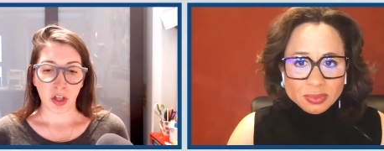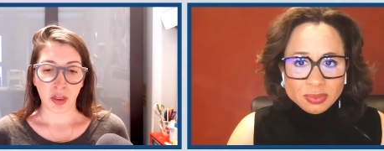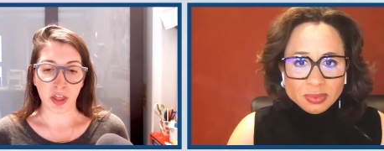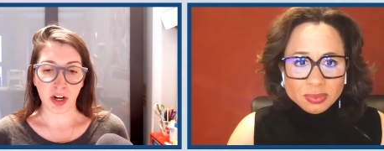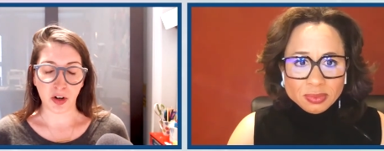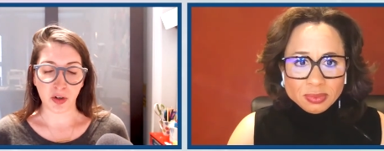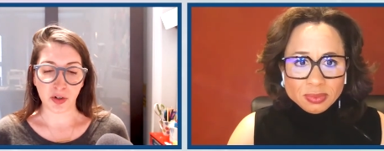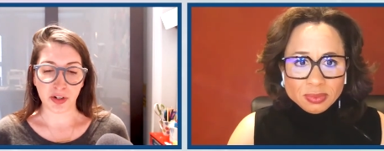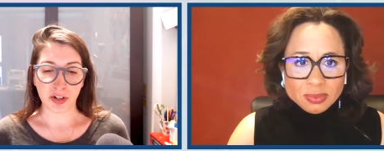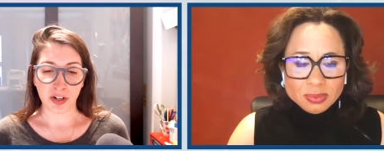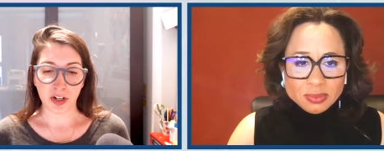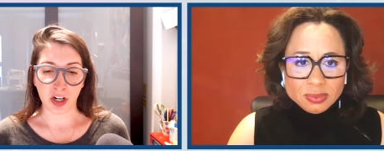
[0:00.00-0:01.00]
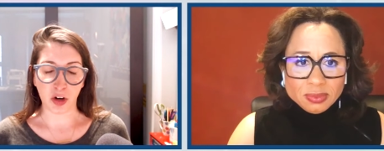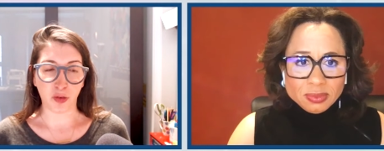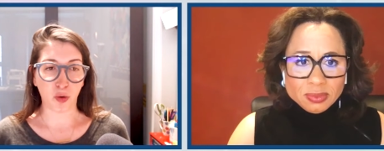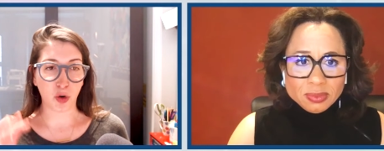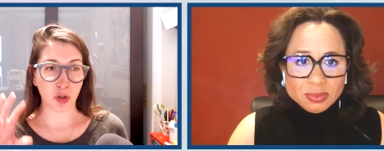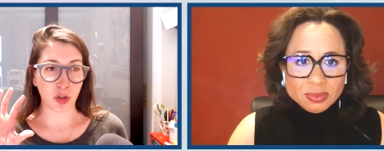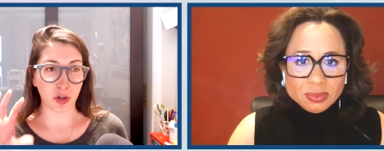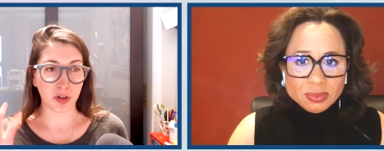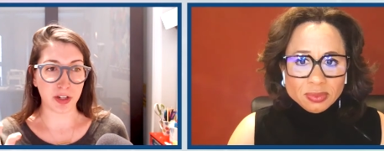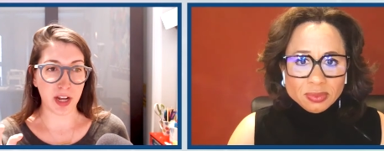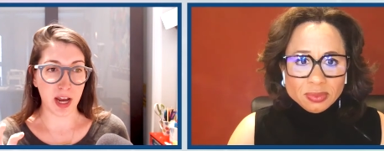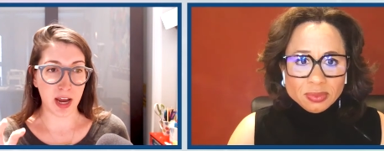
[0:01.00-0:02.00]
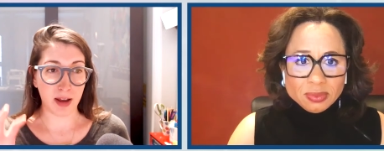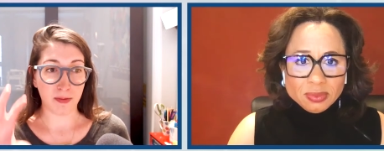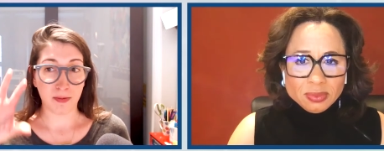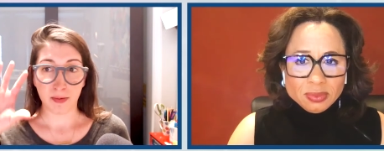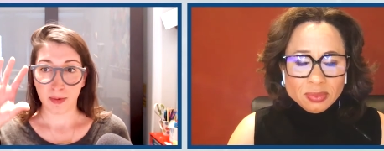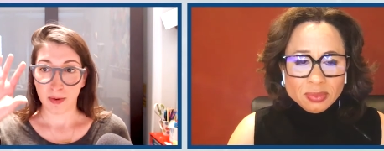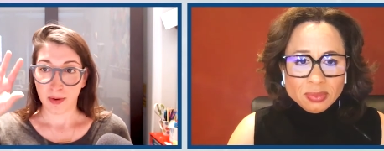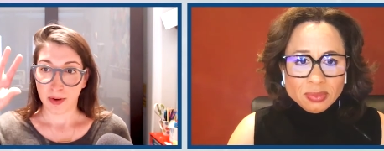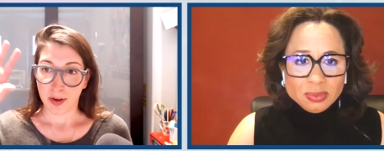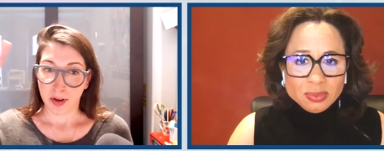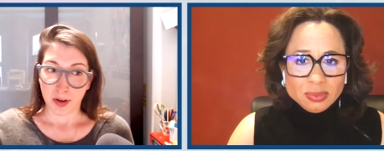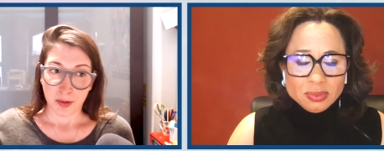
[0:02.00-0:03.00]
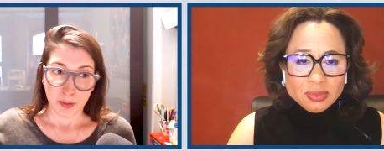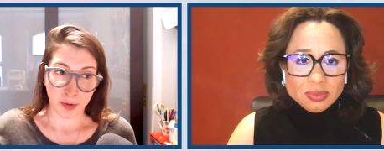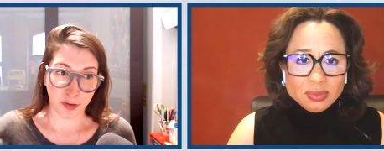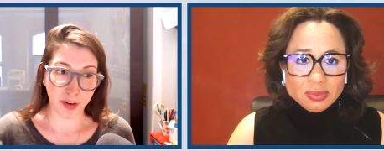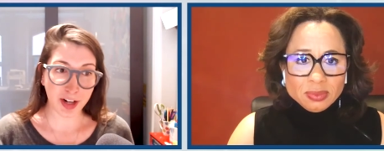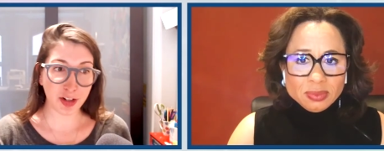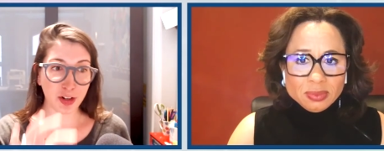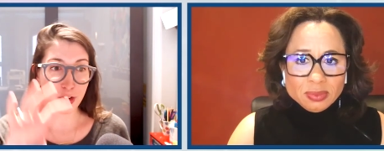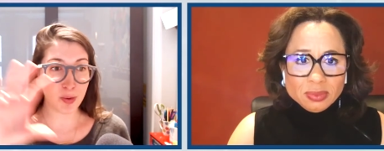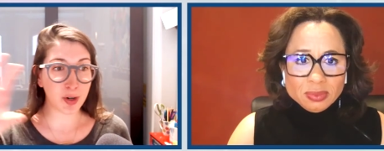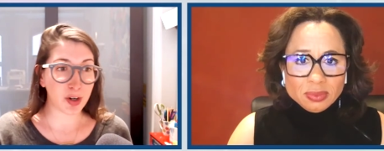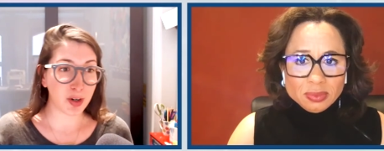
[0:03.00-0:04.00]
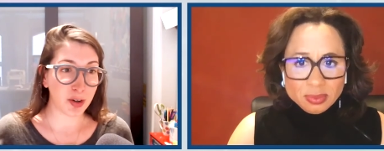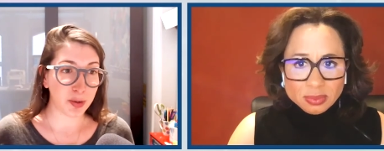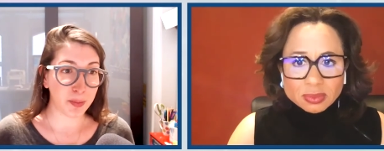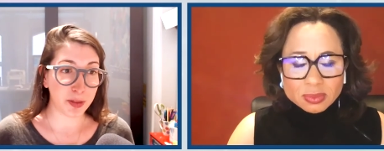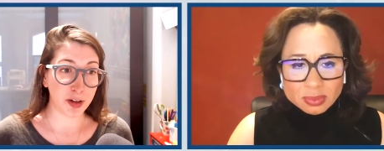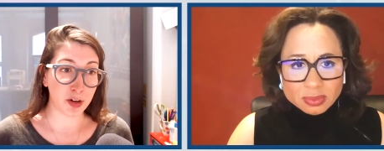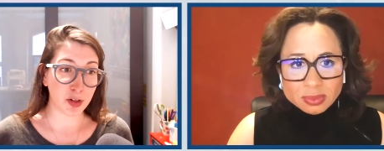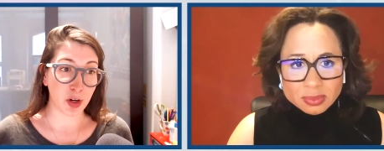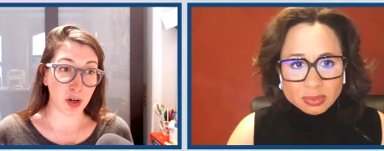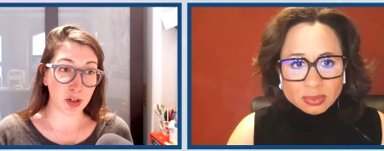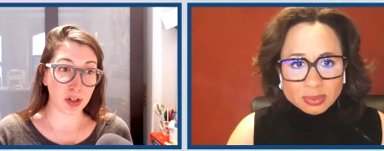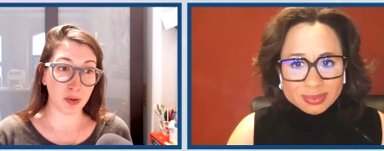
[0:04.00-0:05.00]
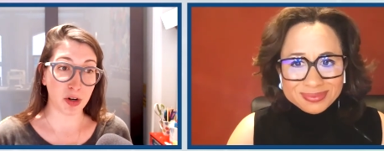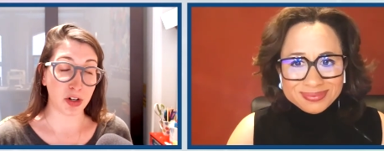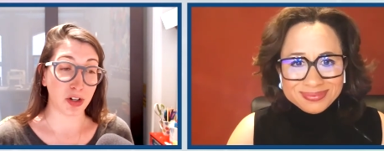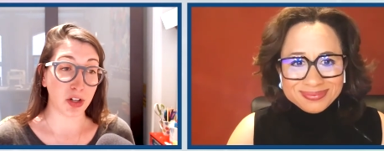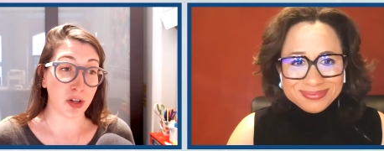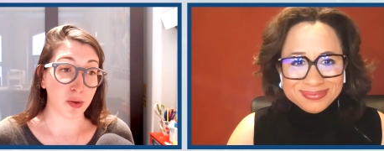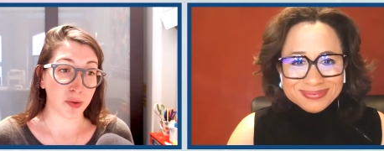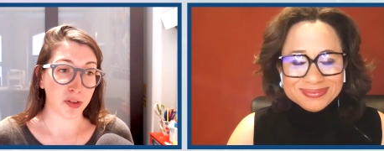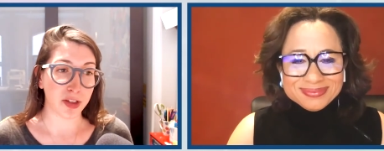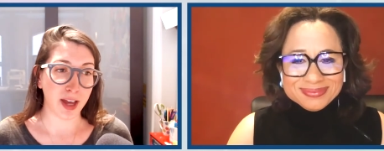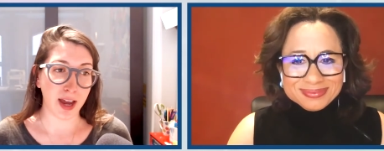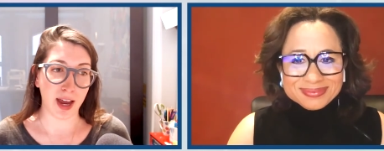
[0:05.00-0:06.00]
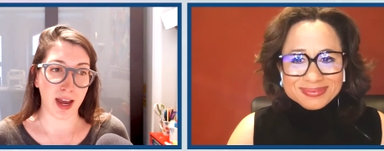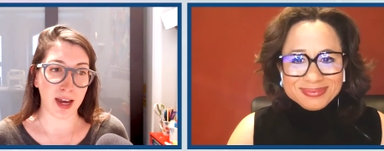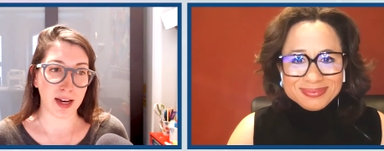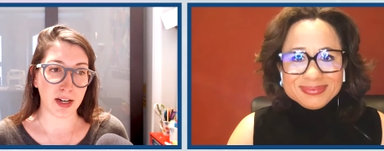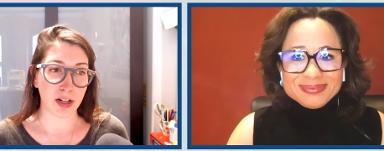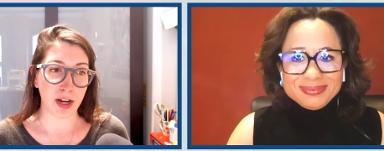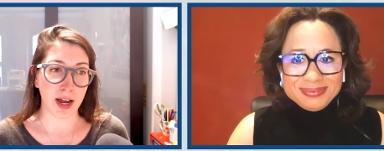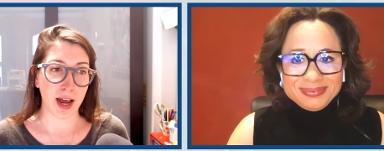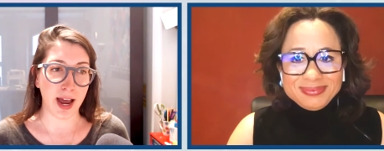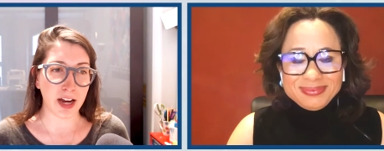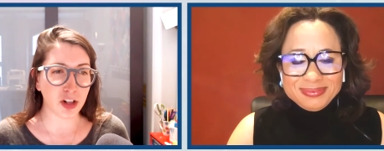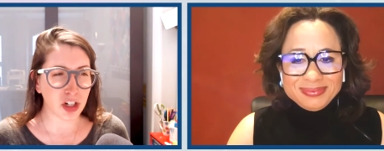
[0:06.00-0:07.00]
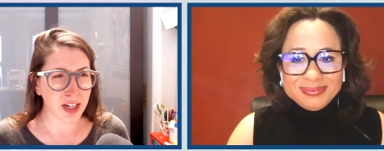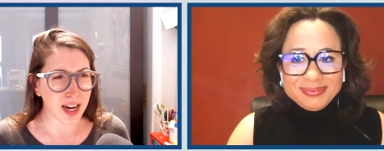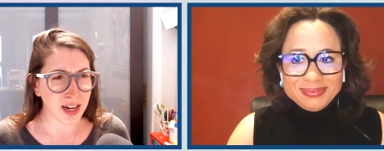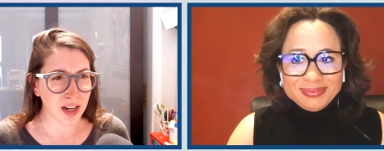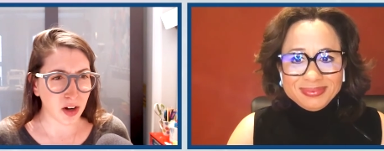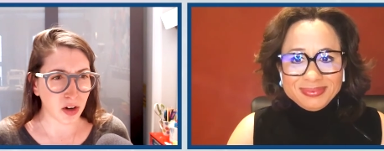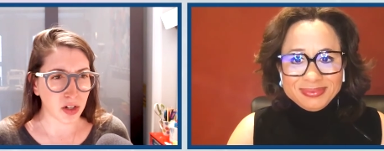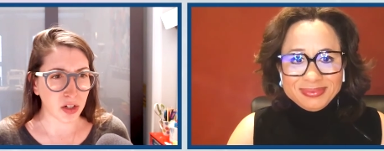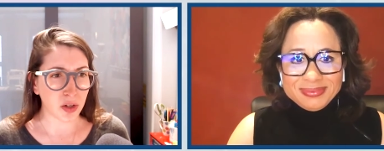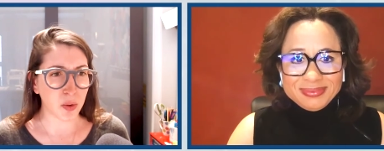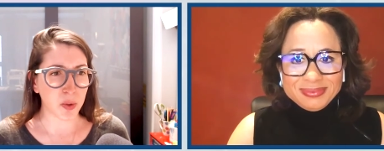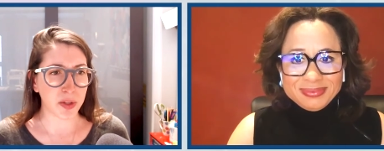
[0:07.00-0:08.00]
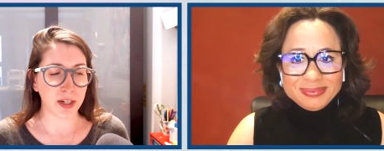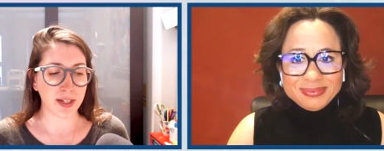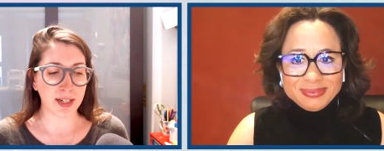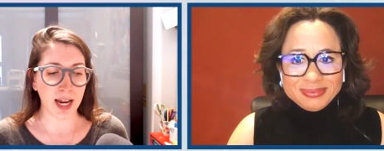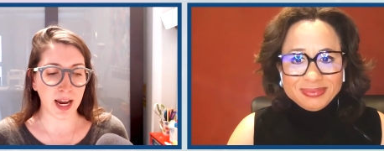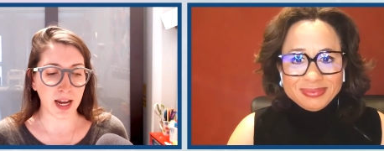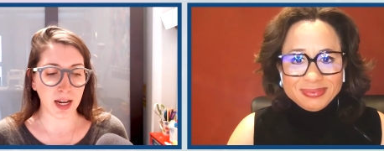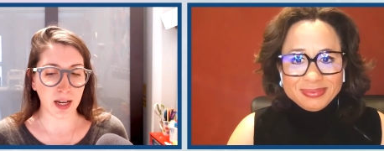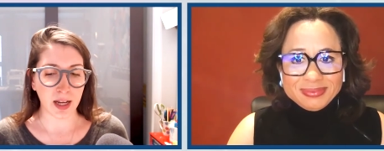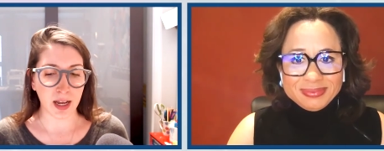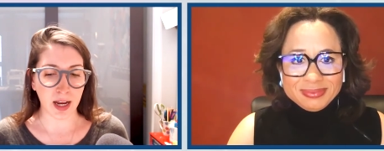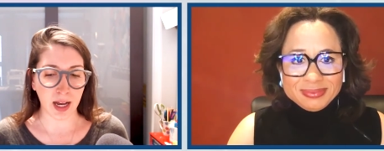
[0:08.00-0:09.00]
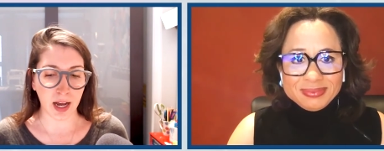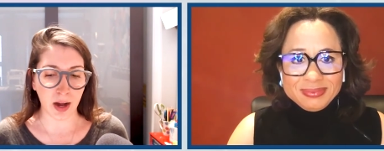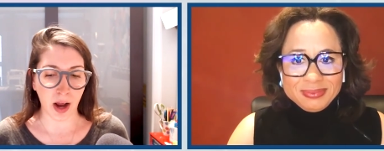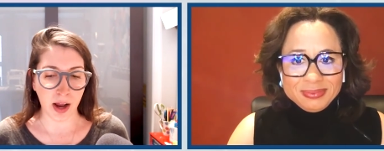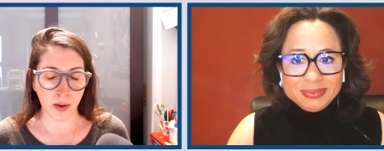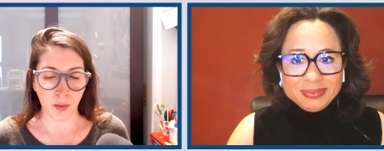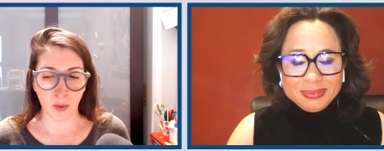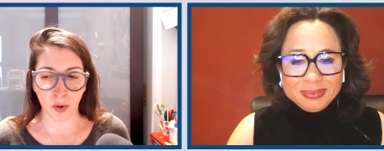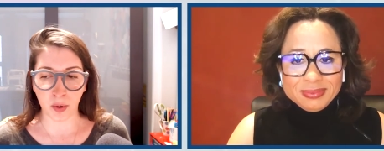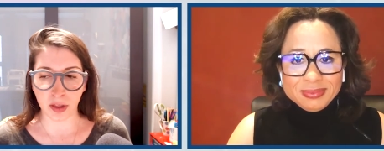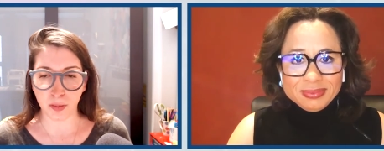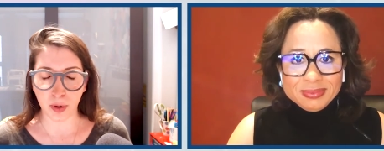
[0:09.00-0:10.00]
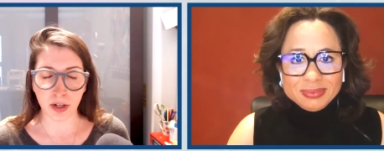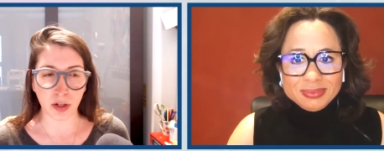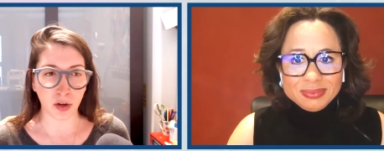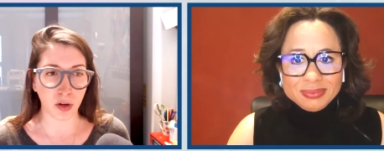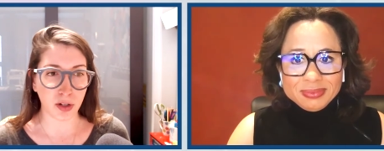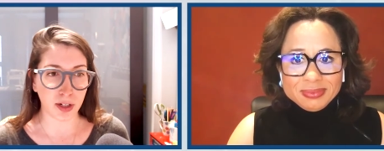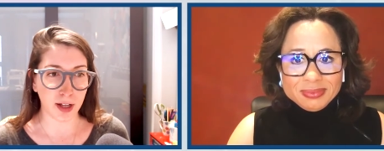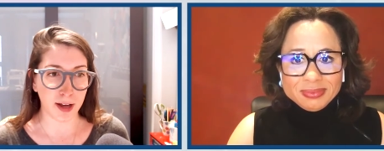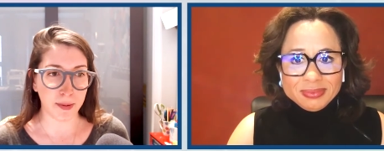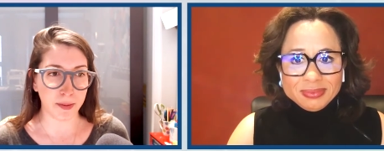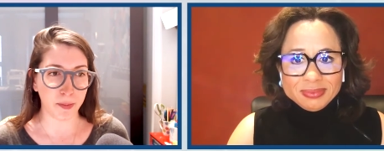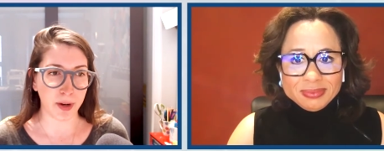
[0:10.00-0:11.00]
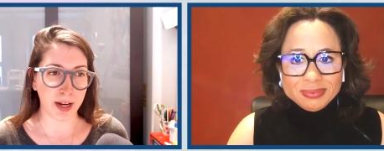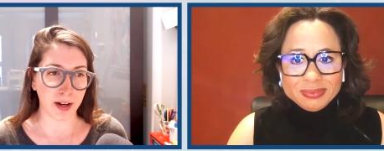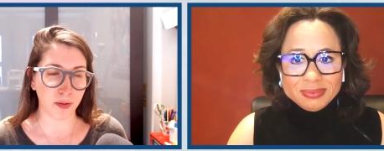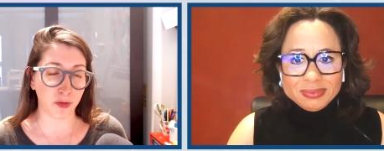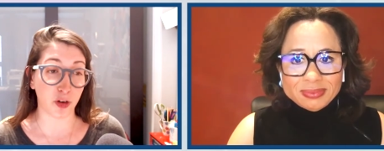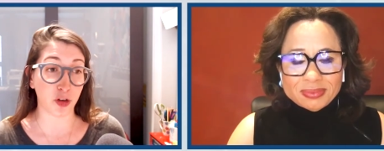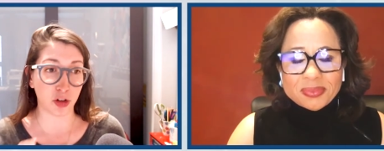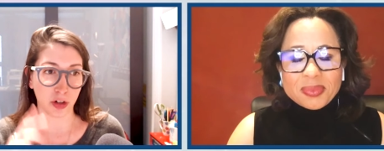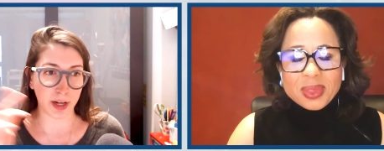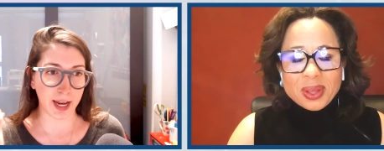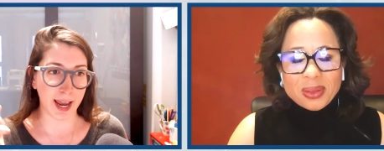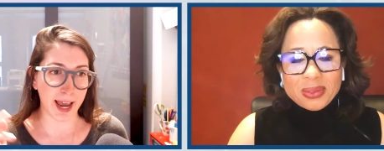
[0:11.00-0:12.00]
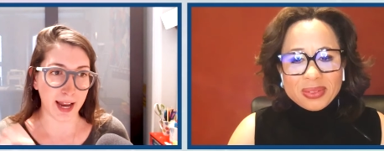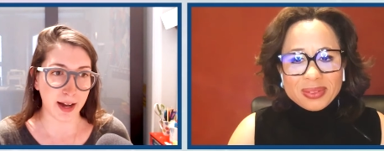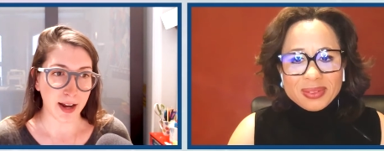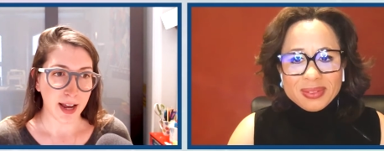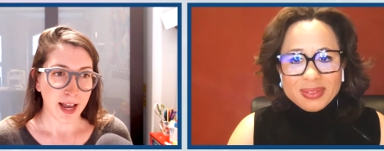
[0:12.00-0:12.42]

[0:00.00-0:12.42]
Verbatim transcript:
Speaker 1: there's, you know, of course there's the professional world, but there's also our youth. And educating our youth and saying, and I work with the Boys and Girls Club, and we virtually, and